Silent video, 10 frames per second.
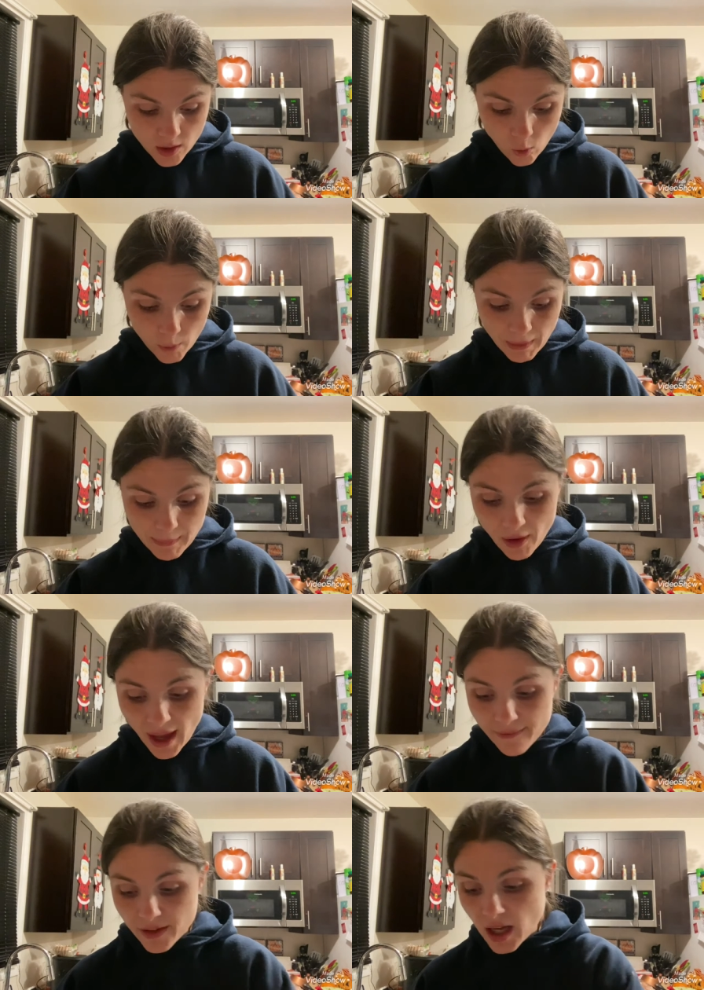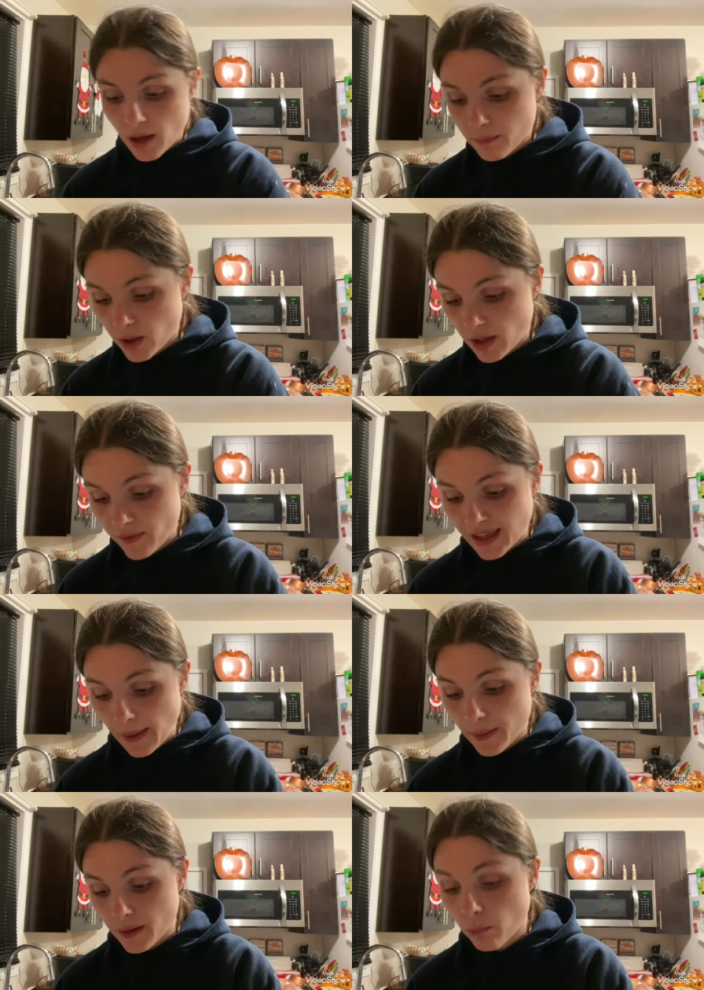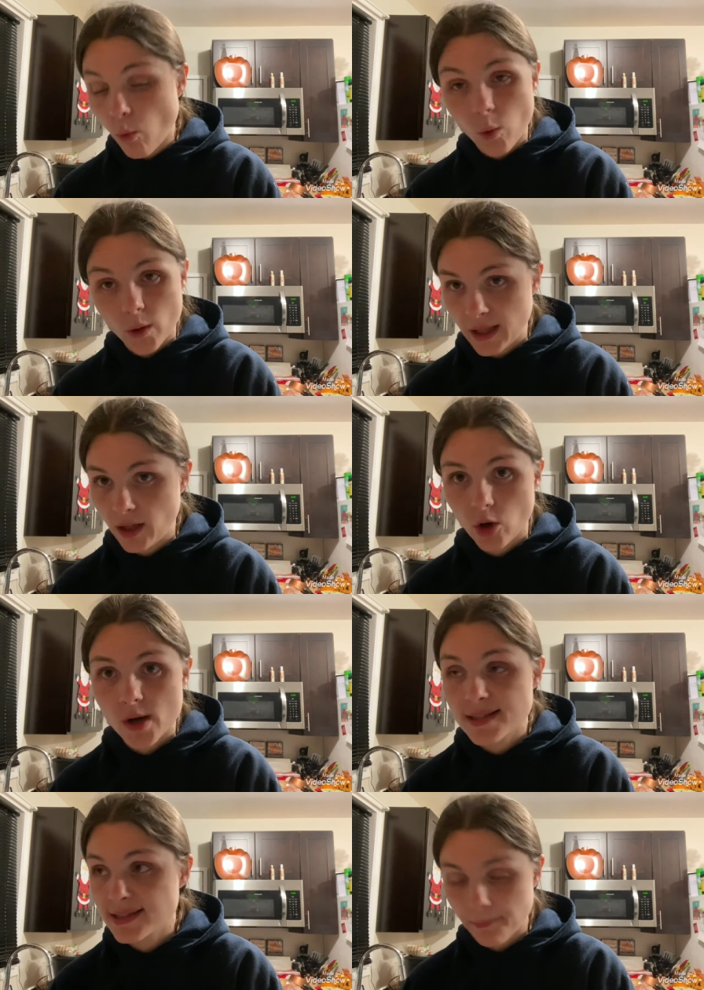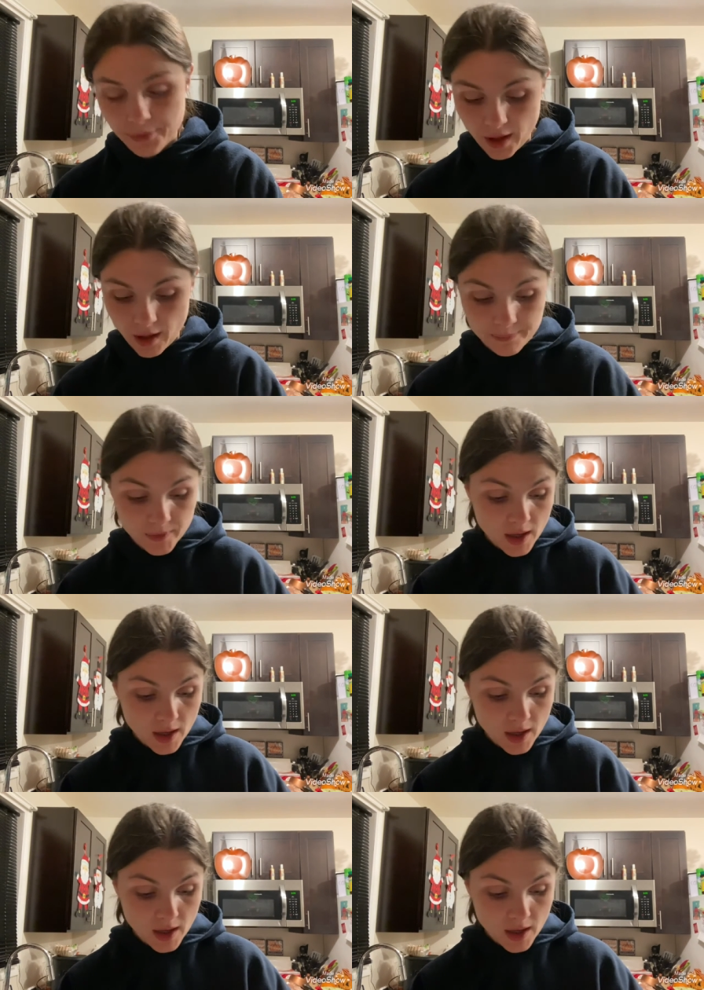Or maybe I'll have it come like in the morning or something.